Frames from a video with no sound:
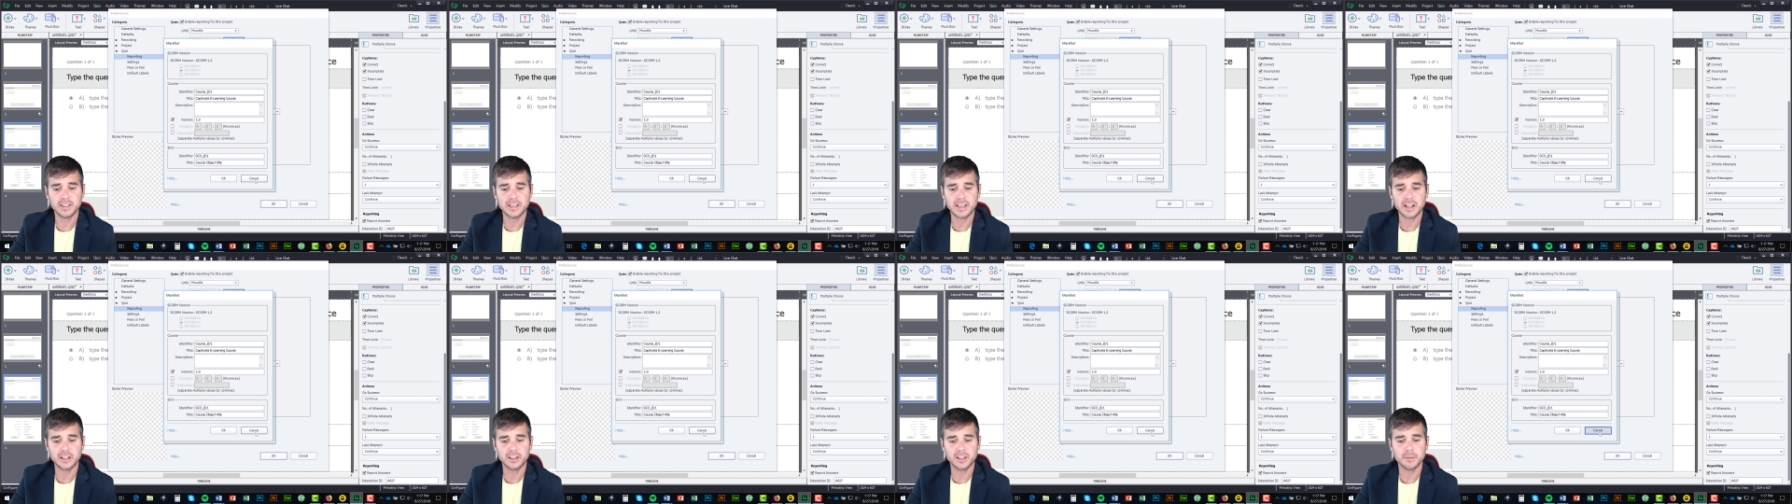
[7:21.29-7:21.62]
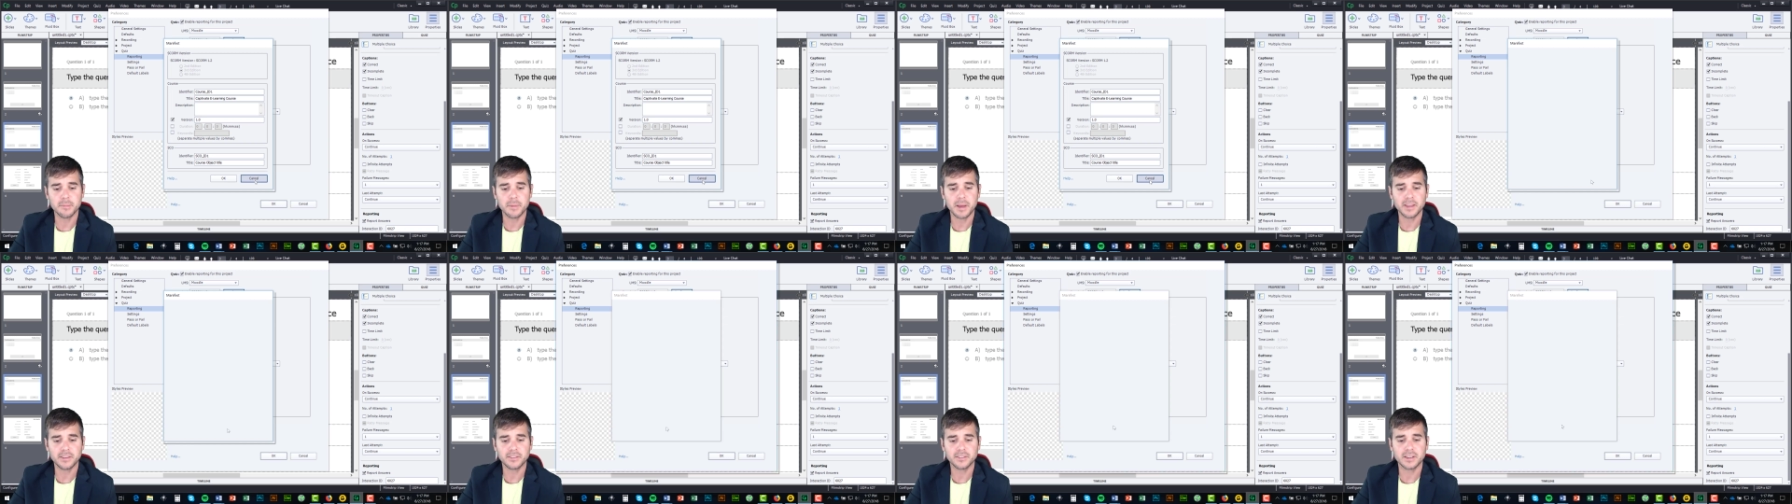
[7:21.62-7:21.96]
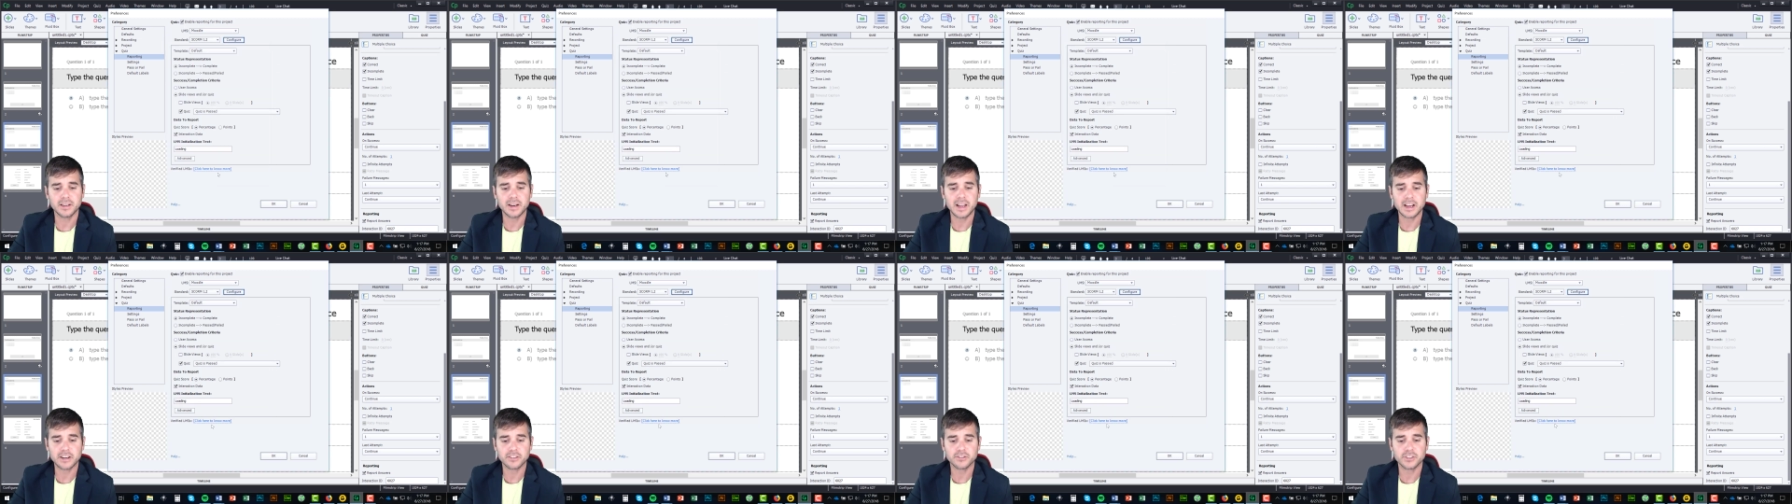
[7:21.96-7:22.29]
that the
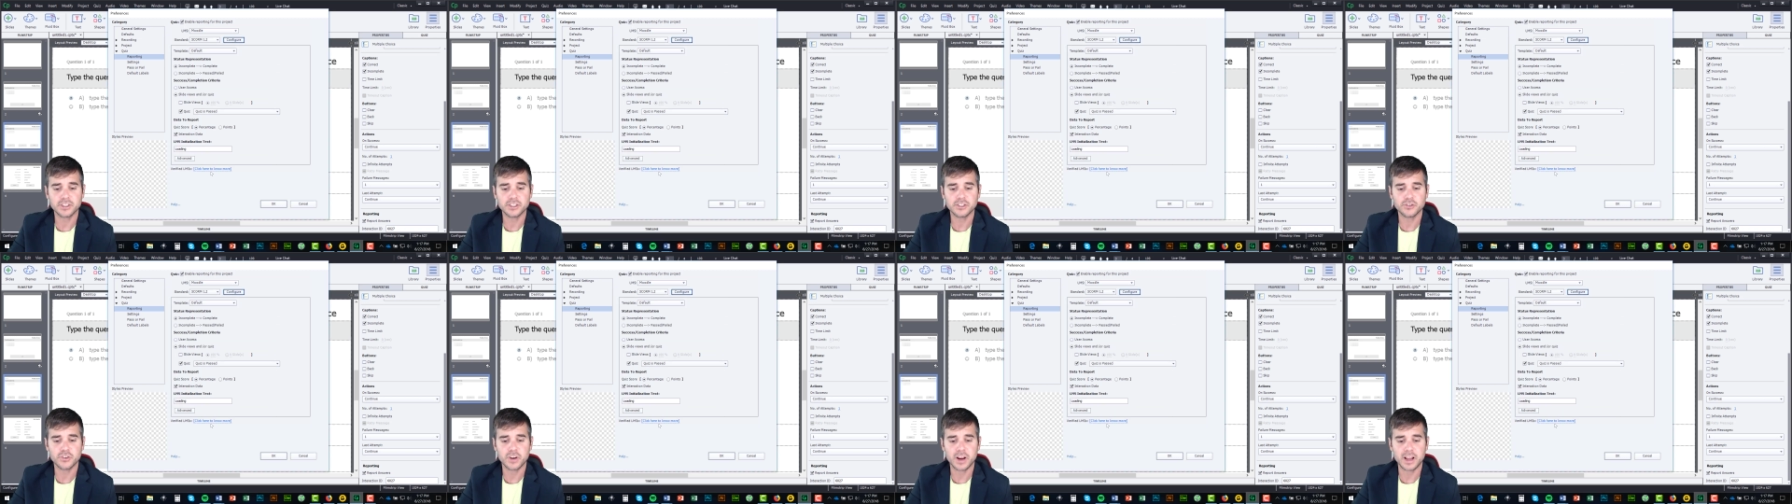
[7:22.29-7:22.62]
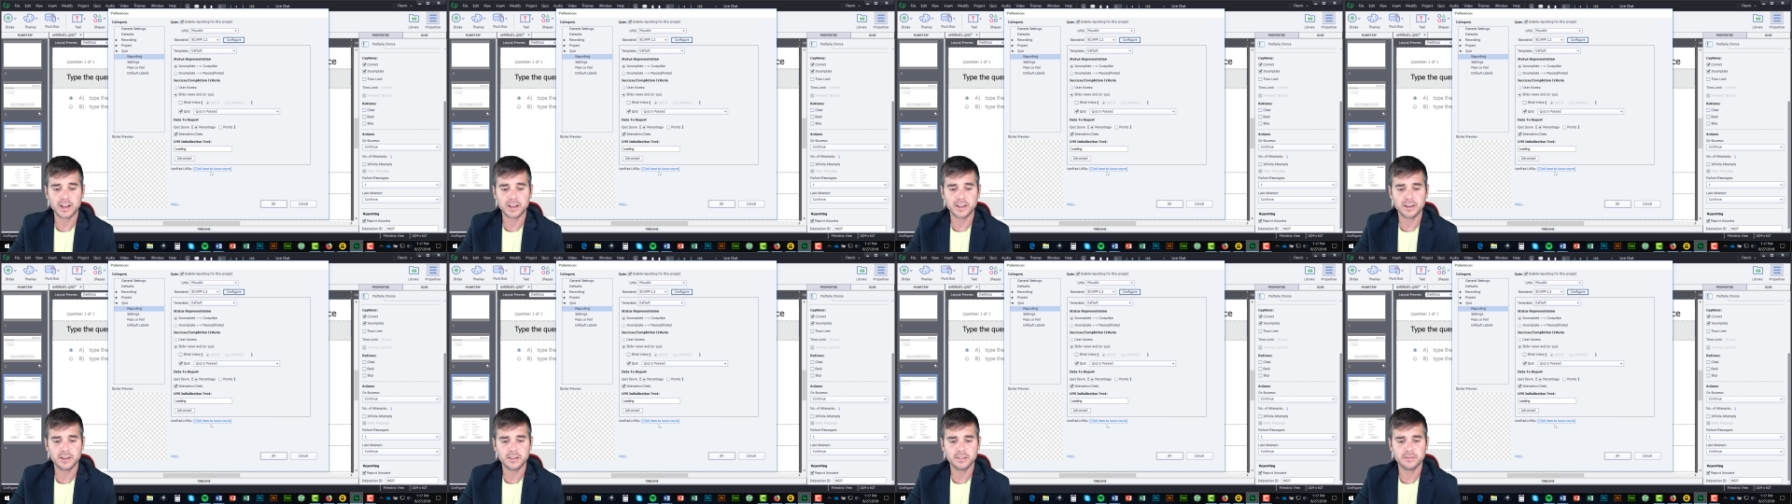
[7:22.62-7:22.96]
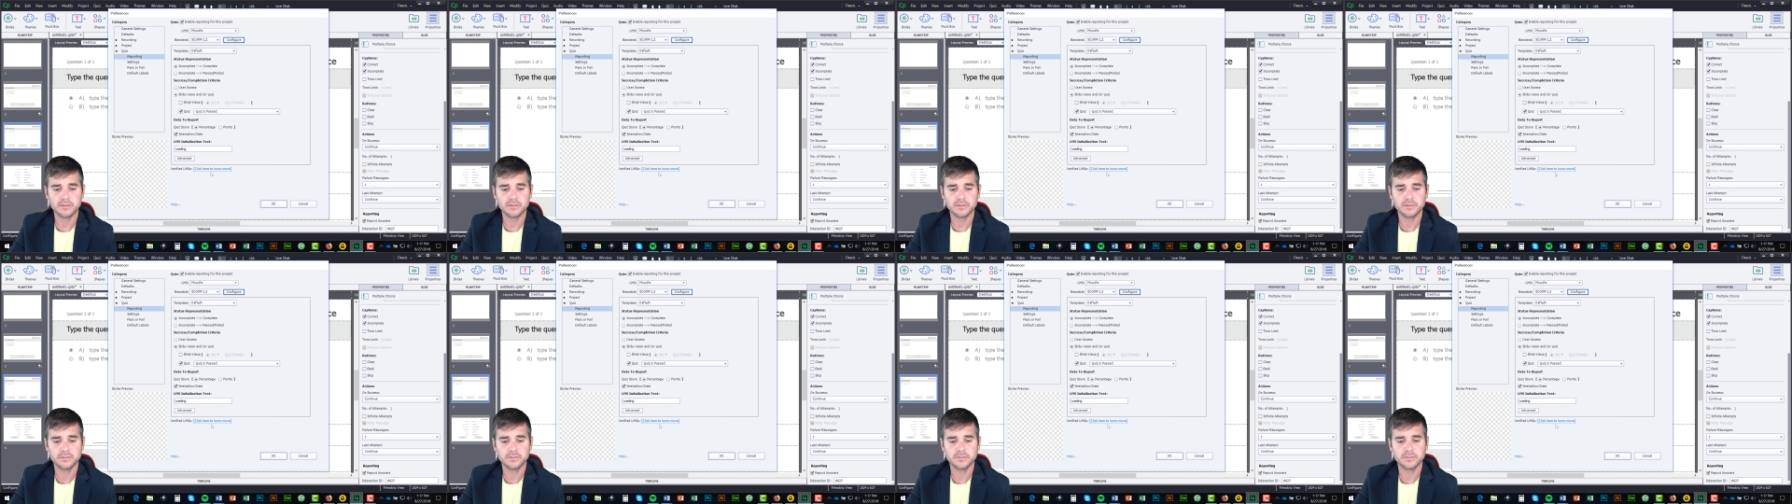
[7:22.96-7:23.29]
LMS can actually track
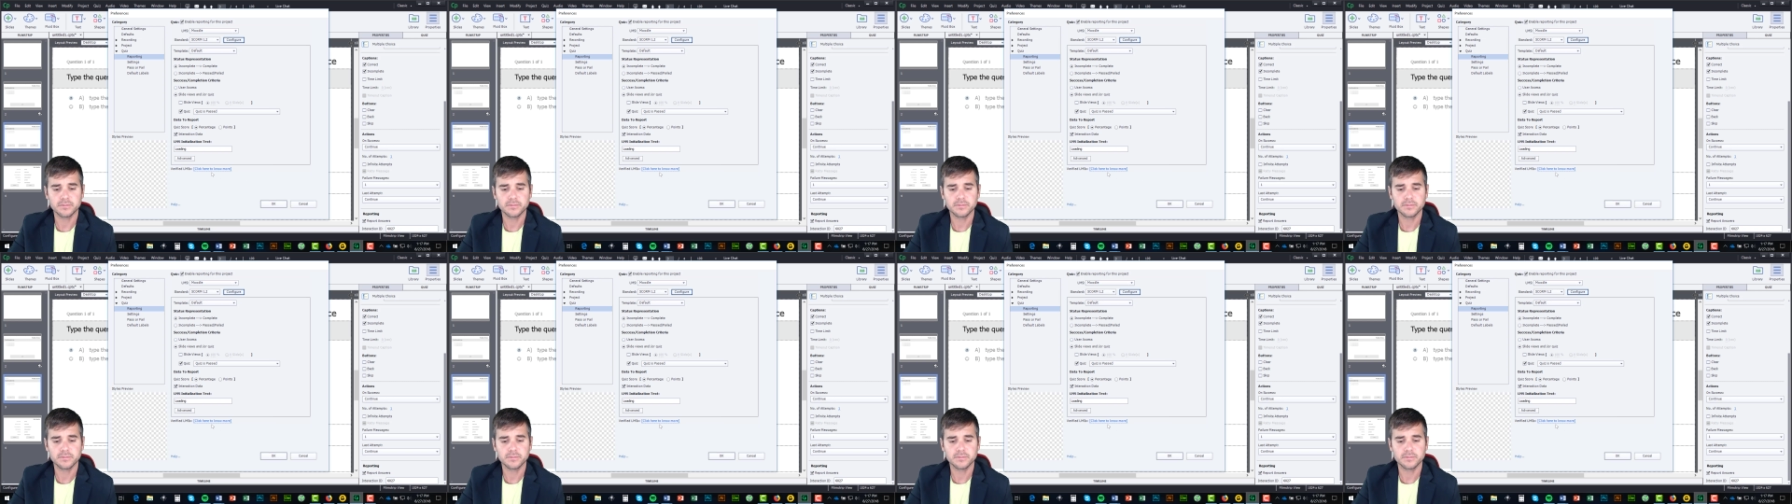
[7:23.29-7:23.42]
it.